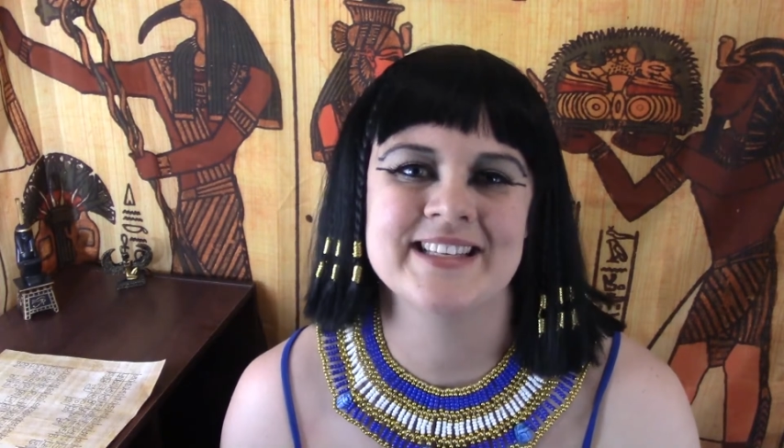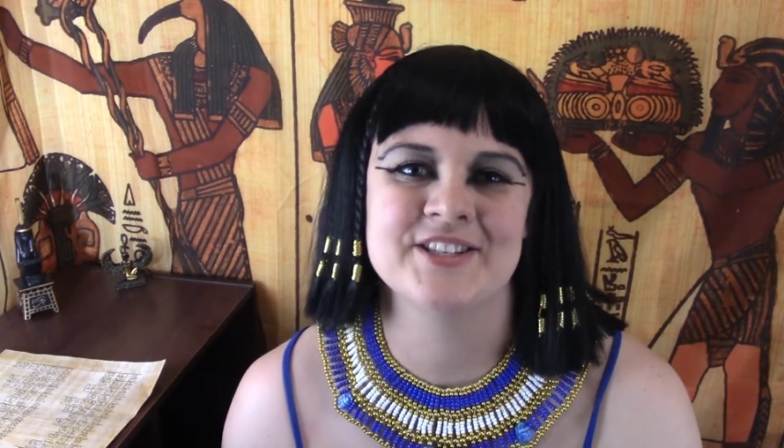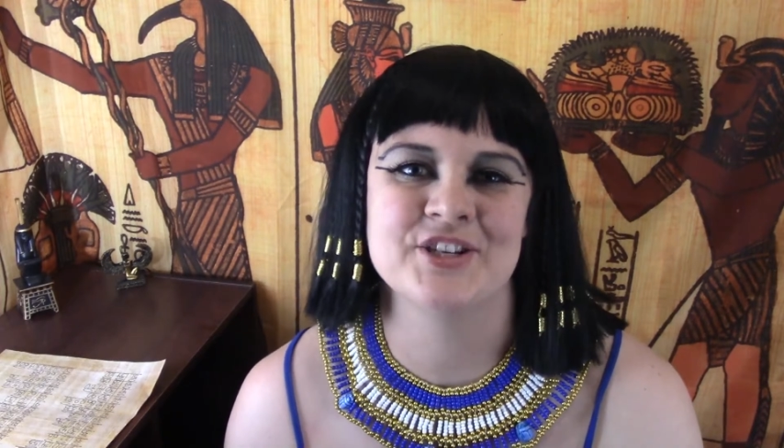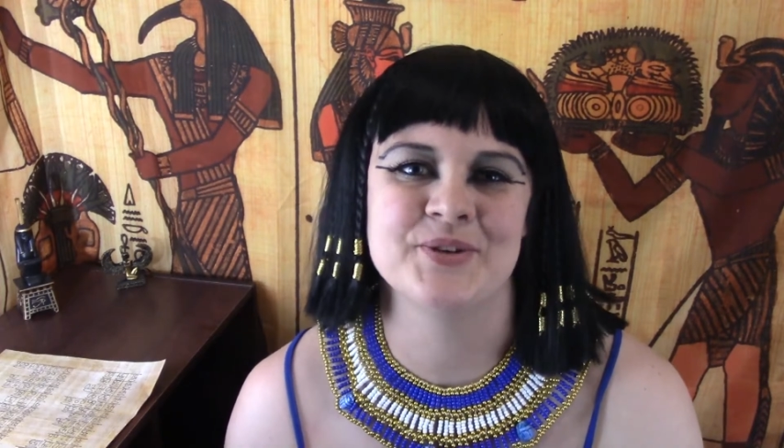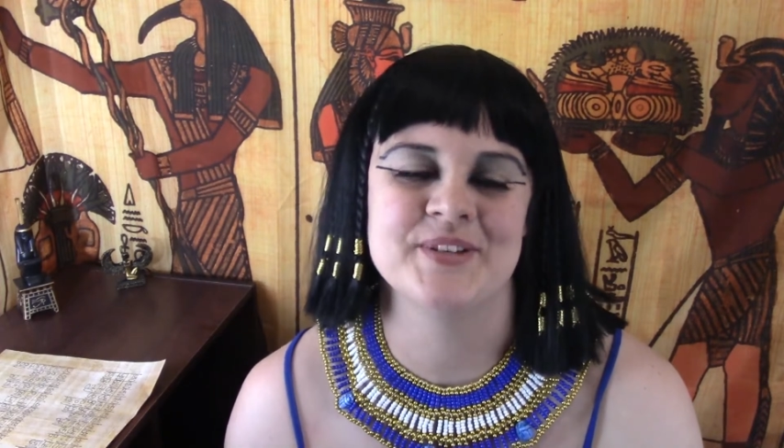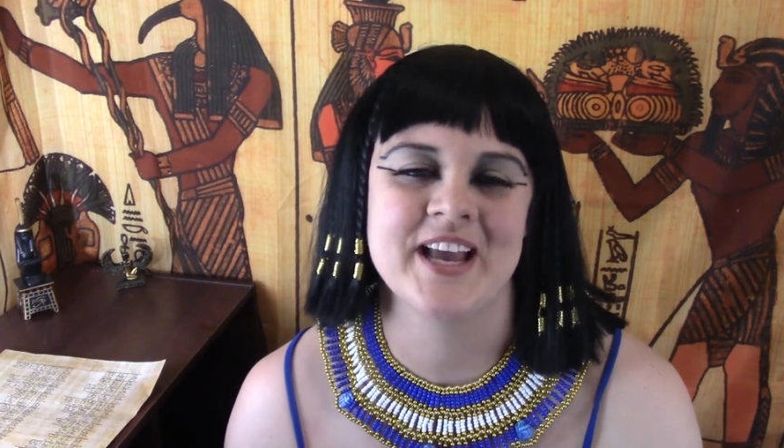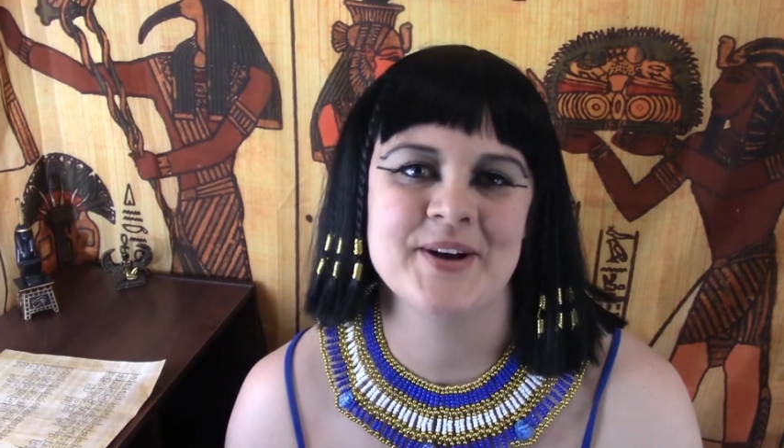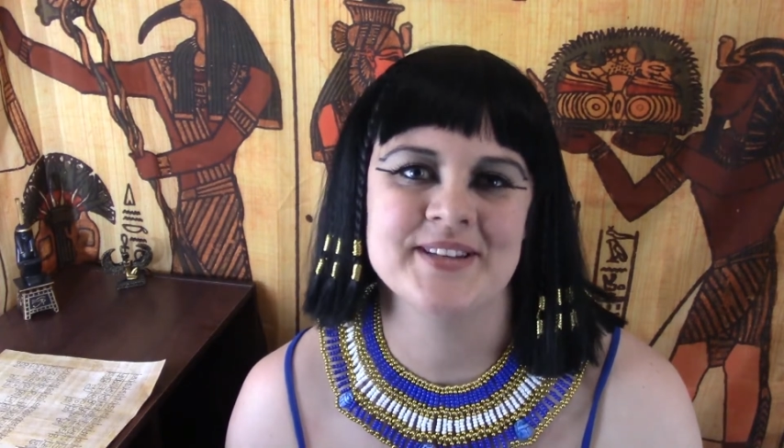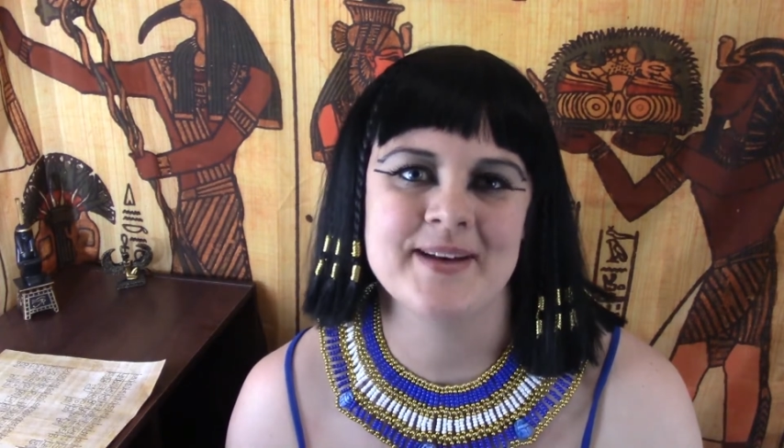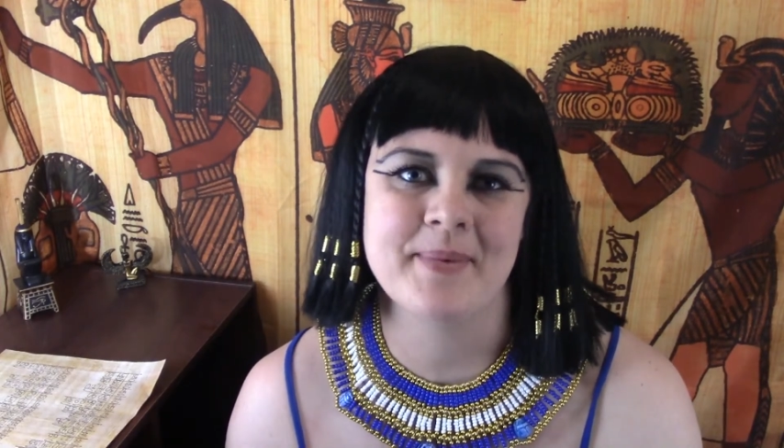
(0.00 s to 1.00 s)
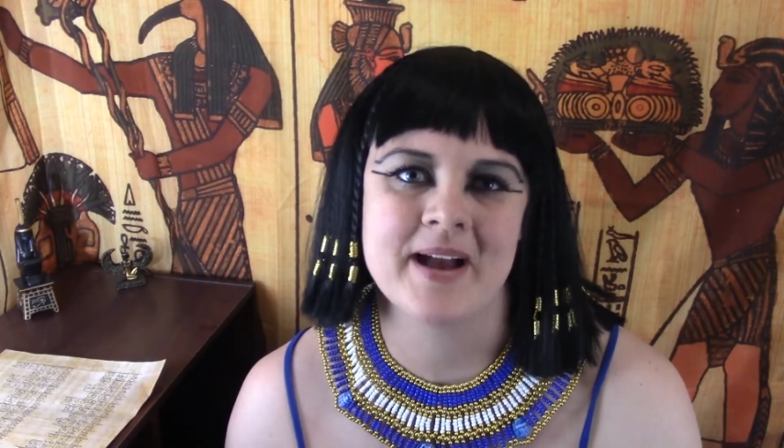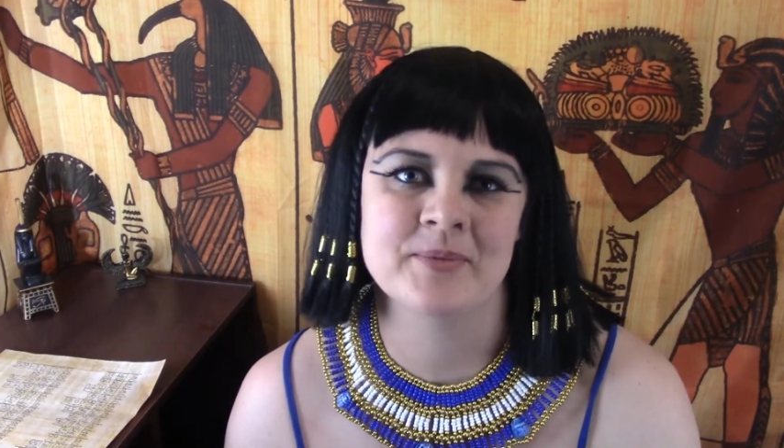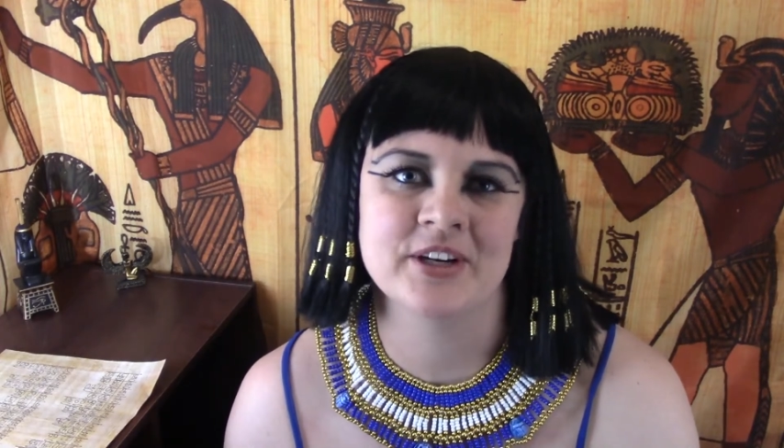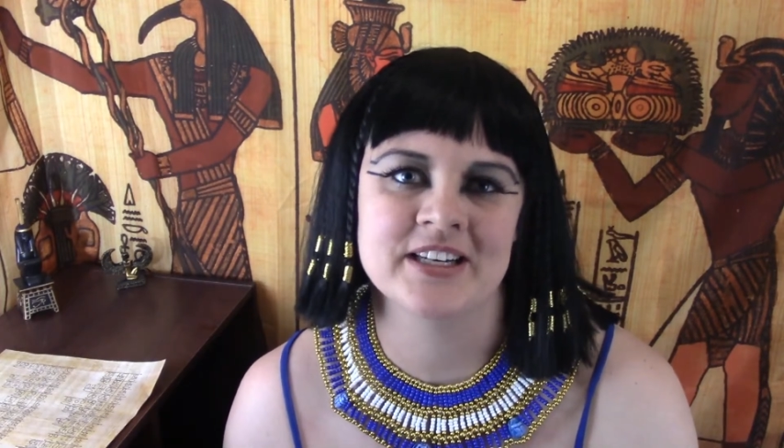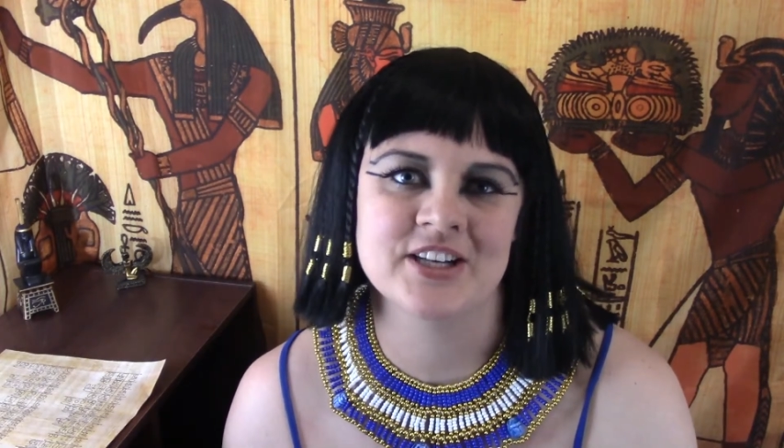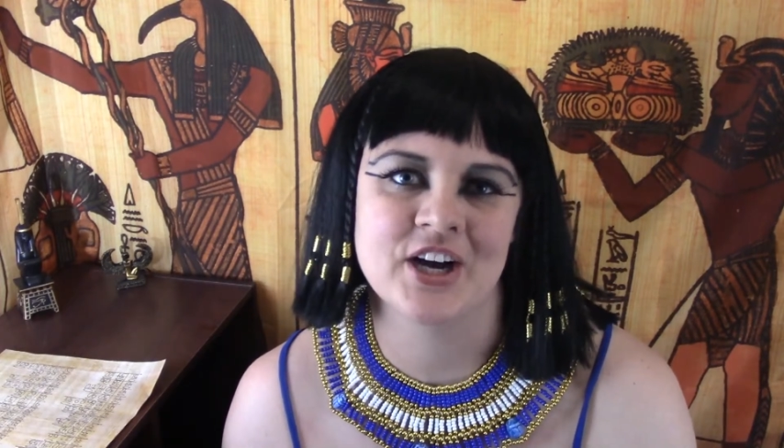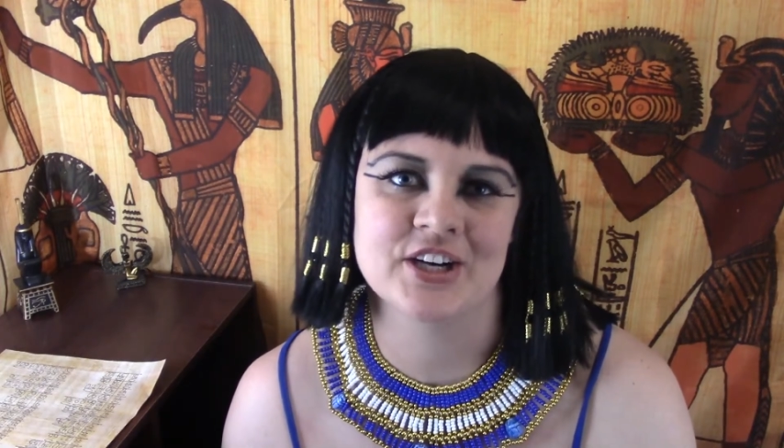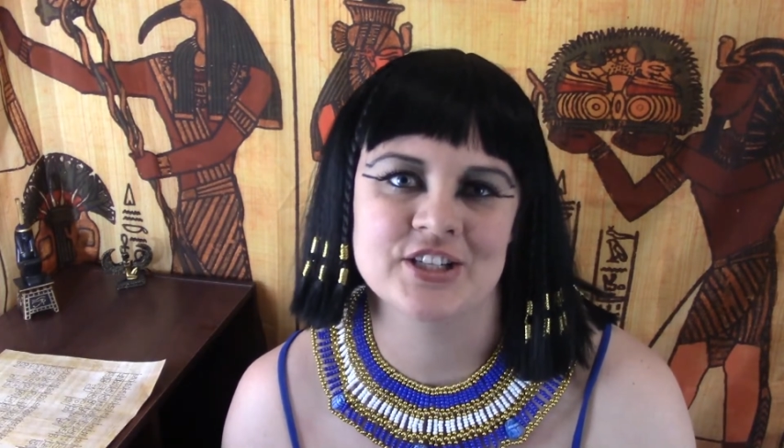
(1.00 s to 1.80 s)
Jehuti Hotep. I'm going to talk